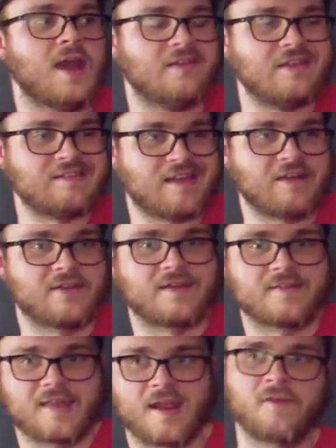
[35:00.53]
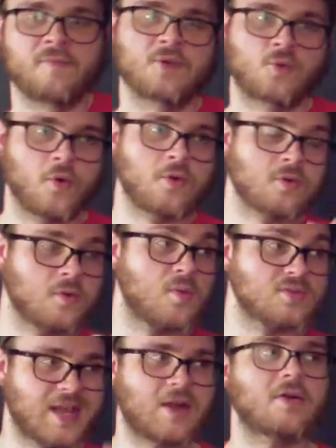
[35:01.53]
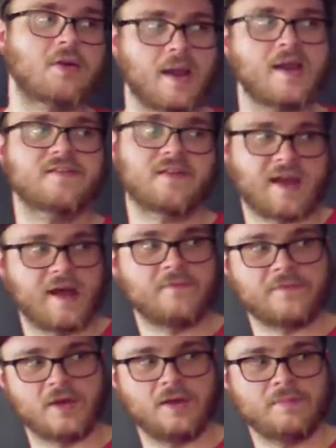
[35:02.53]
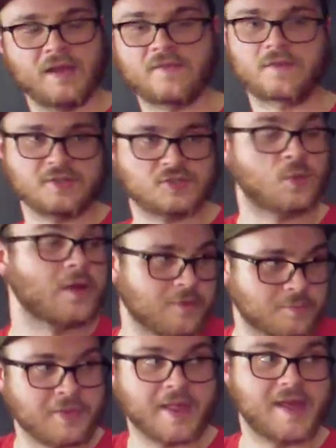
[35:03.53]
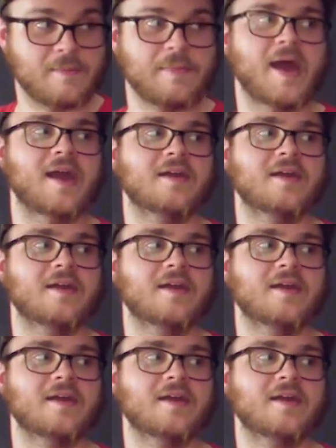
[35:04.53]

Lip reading: and these aliens that have been quote unquote terrorizing Alpha basically just want their planet back.